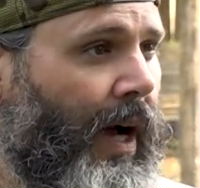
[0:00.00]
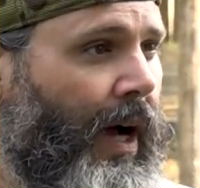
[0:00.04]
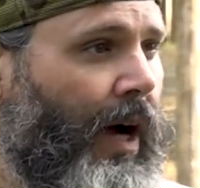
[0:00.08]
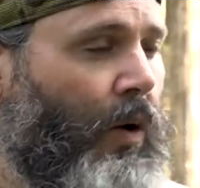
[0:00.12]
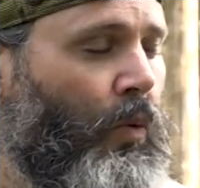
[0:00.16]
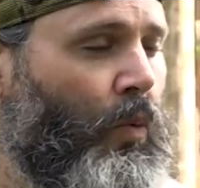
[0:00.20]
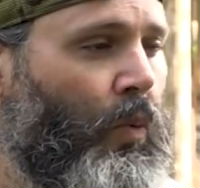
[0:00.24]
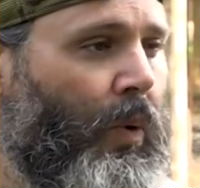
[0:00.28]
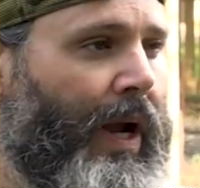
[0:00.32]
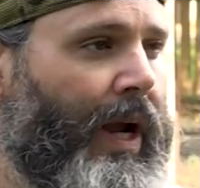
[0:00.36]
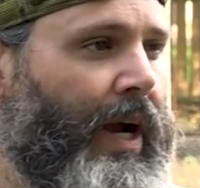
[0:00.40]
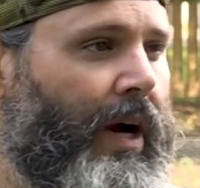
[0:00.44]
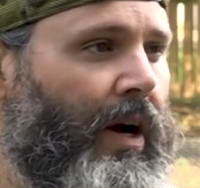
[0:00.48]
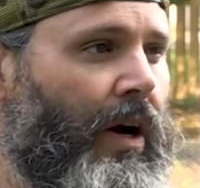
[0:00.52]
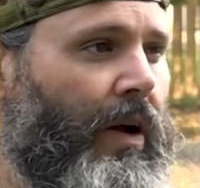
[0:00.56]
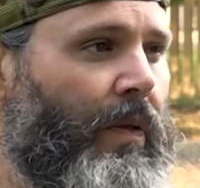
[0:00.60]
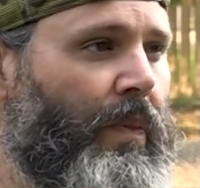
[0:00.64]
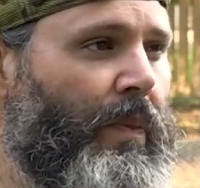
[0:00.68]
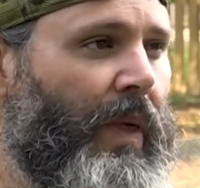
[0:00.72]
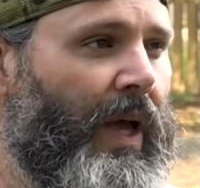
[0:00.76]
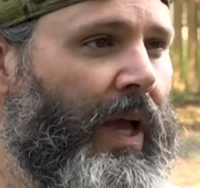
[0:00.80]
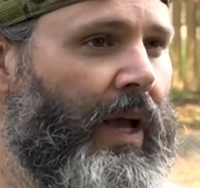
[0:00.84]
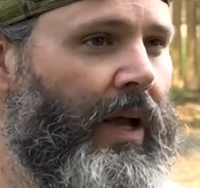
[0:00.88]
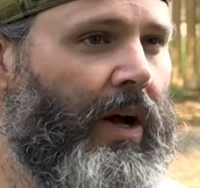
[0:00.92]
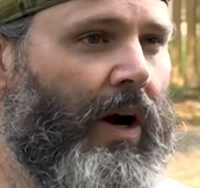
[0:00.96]
where
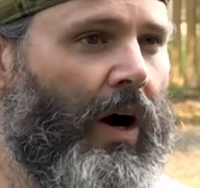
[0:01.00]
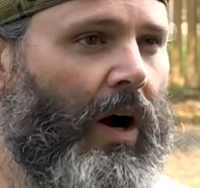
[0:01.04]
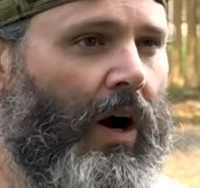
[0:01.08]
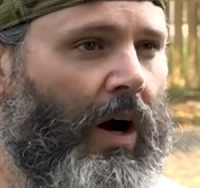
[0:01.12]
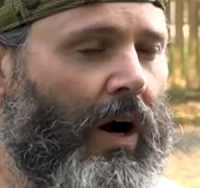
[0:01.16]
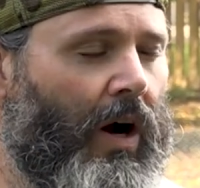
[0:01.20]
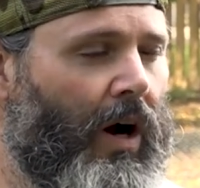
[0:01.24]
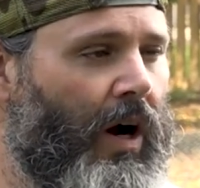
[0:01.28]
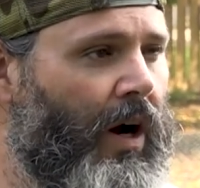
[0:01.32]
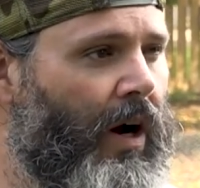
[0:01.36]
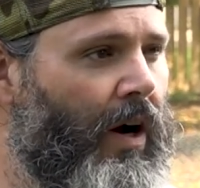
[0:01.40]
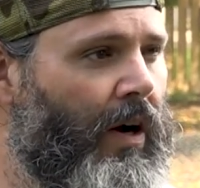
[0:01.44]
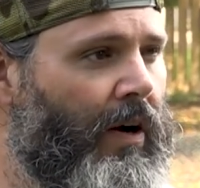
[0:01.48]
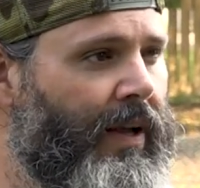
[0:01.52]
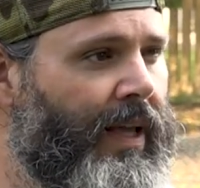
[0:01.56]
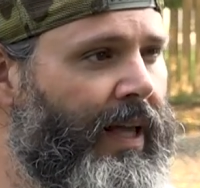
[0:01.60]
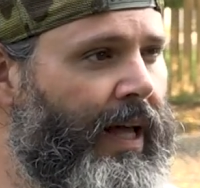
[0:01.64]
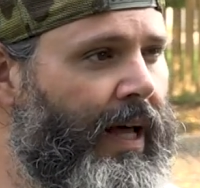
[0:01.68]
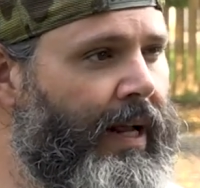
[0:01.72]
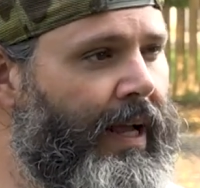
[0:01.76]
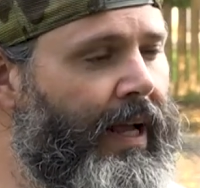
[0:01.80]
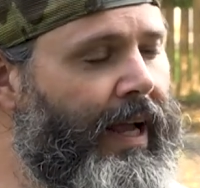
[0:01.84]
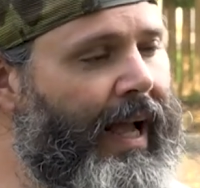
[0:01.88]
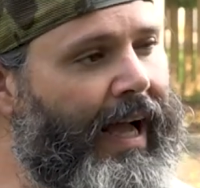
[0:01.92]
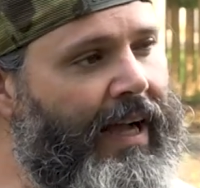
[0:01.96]
they are
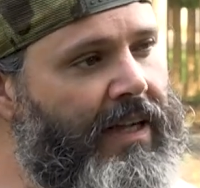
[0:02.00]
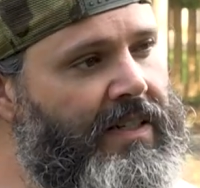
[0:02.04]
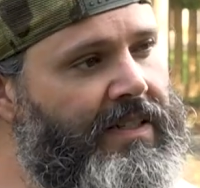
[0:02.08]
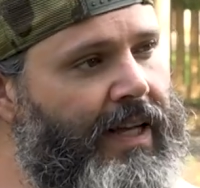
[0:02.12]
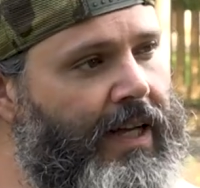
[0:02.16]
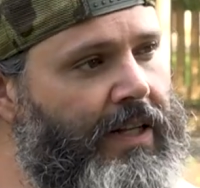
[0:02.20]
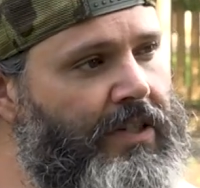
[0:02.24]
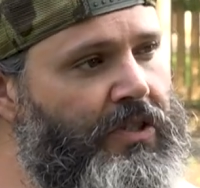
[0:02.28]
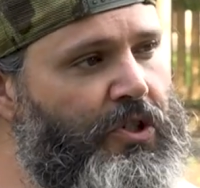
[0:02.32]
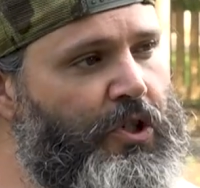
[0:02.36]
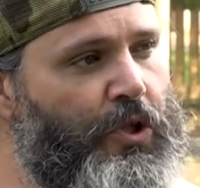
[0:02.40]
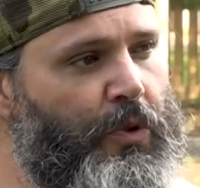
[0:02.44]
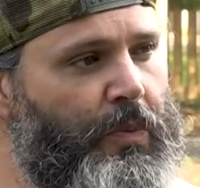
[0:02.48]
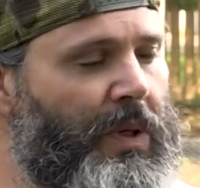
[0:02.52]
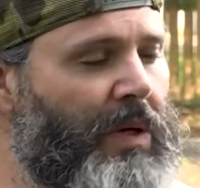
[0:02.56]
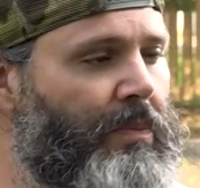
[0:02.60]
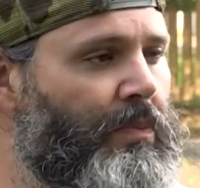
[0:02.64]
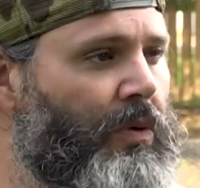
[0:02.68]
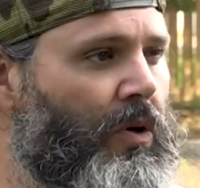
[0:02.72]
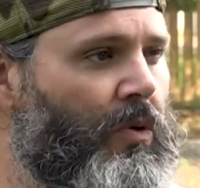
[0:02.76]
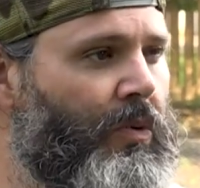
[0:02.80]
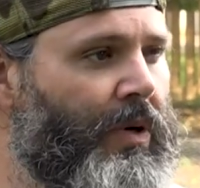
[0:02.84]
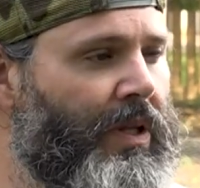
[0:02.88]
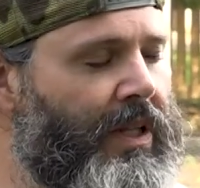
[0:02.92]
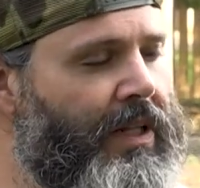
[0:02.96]
getting access to
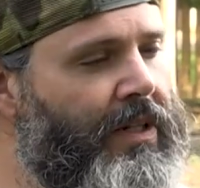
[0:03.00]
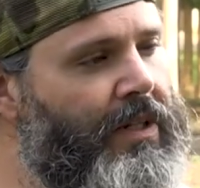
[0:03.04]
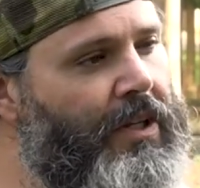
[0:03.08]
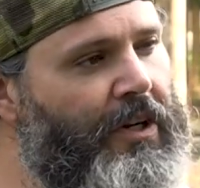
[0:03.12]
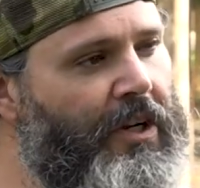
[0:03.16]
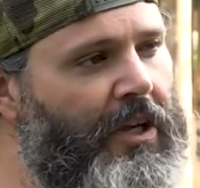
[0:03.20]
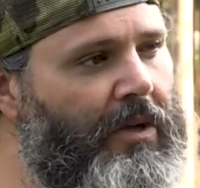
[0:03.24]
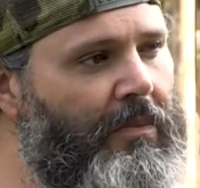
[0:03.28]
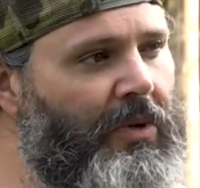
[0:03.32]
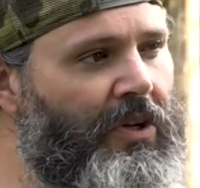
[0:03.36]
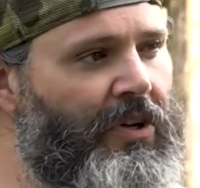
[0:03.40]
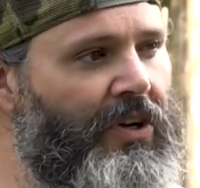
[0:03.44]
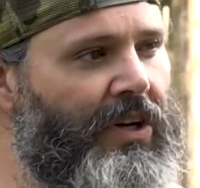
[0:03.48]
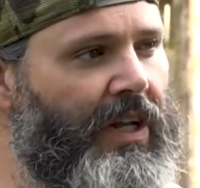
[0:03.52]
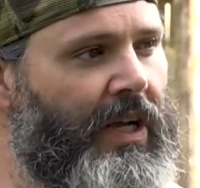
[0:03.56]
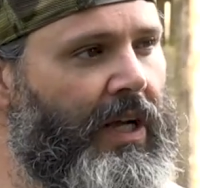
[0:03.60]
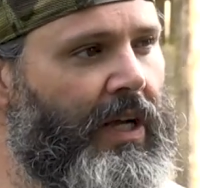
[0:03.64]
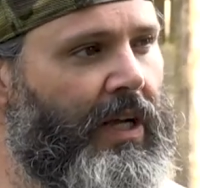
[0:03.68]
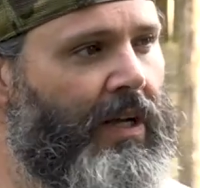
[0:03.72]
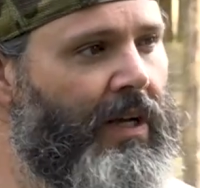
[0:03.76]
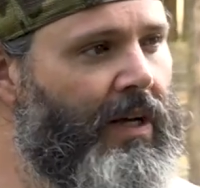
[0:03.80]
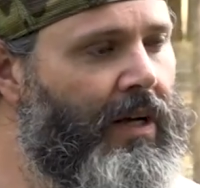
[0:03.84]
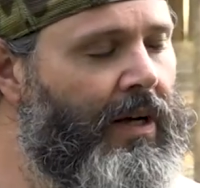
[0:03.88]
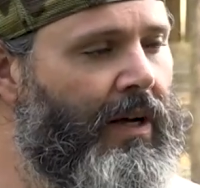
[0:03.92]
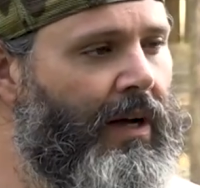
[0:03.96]
people within their community